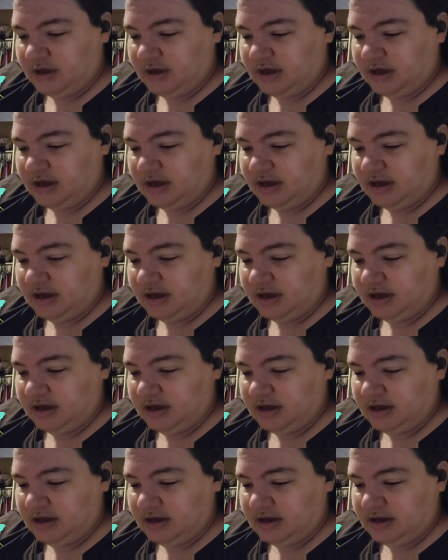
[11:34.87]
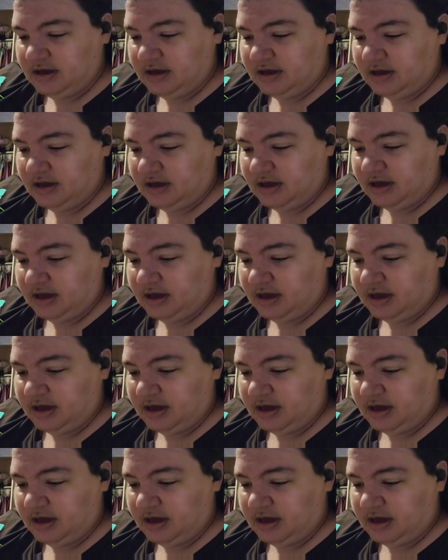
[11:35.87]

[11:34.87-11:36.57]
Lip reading: No one is speaking in this clip.